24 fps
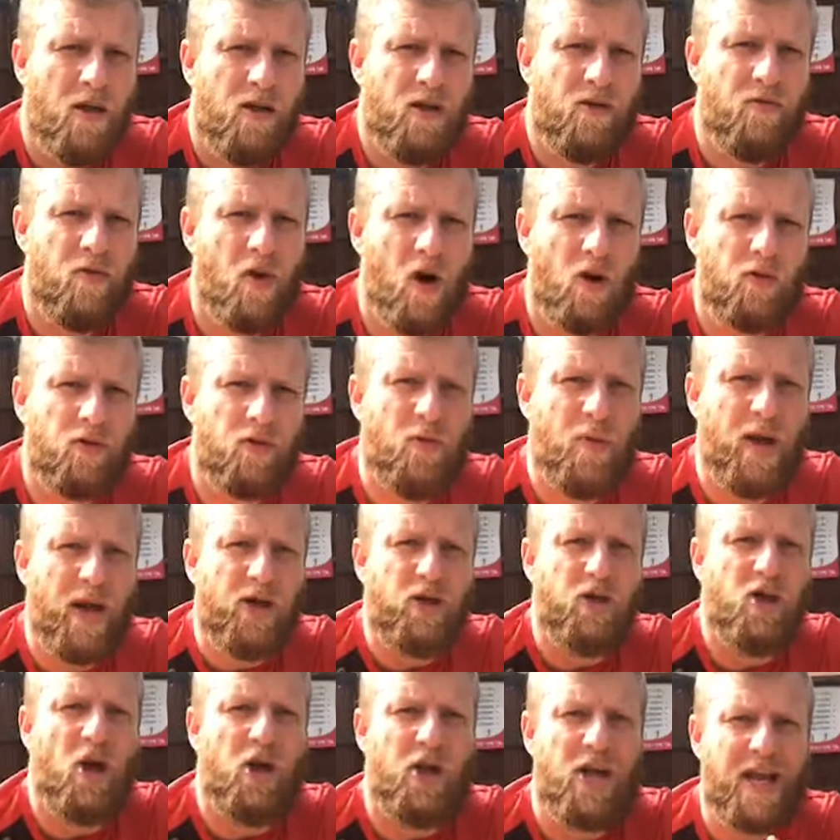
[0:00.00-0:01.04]
You've got to
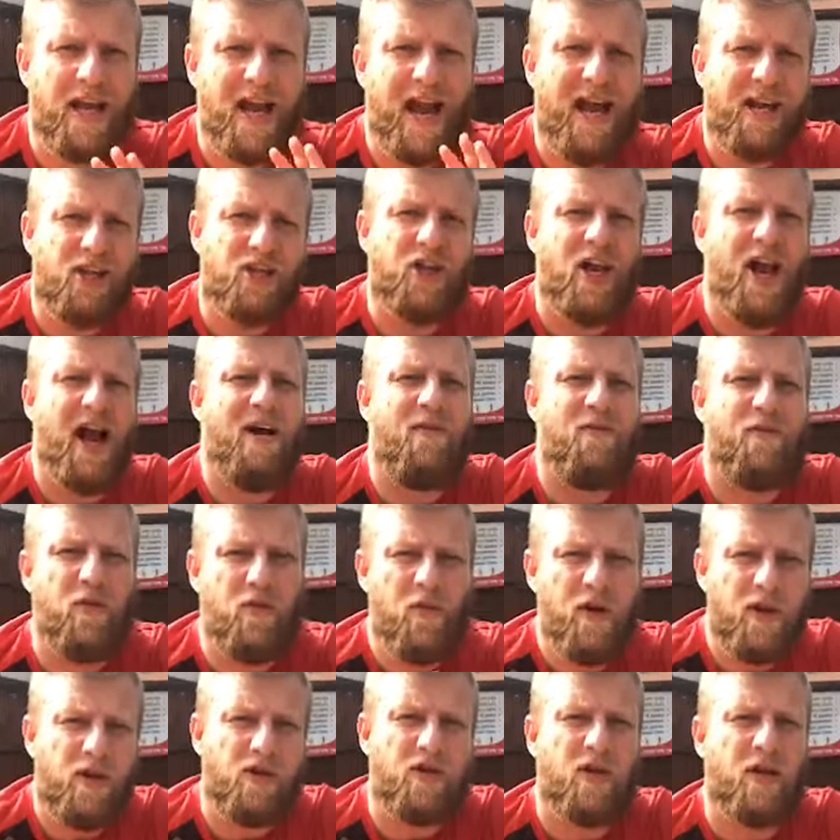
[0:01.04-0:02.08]
make sure you catch it
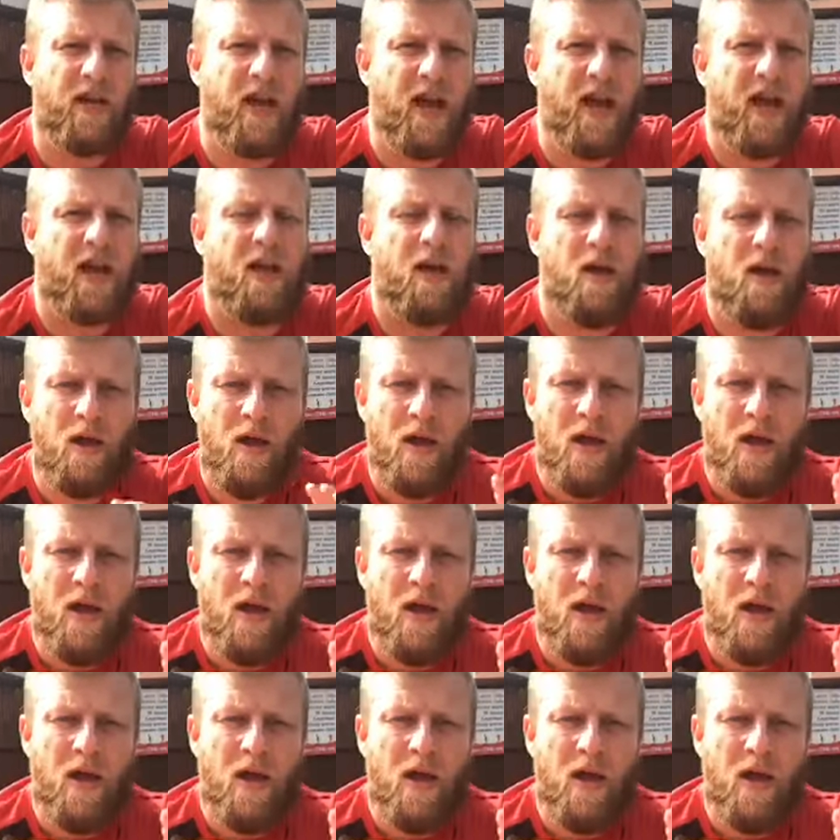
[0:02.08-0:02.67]
after each kick.